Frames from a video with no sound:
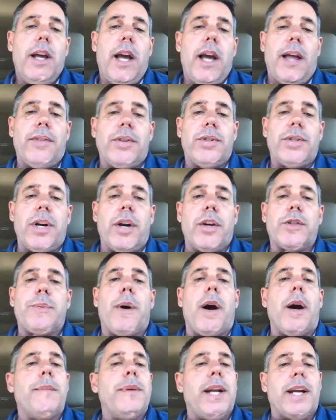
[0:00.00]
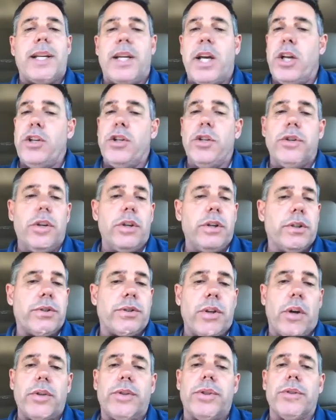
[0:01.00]
the Sheriff's Department, again, you do your
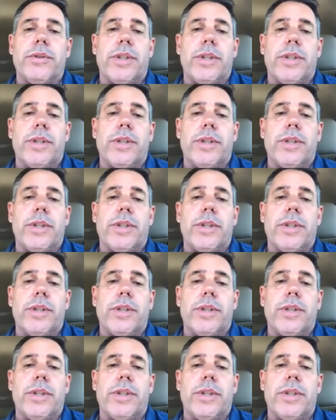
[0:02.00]
social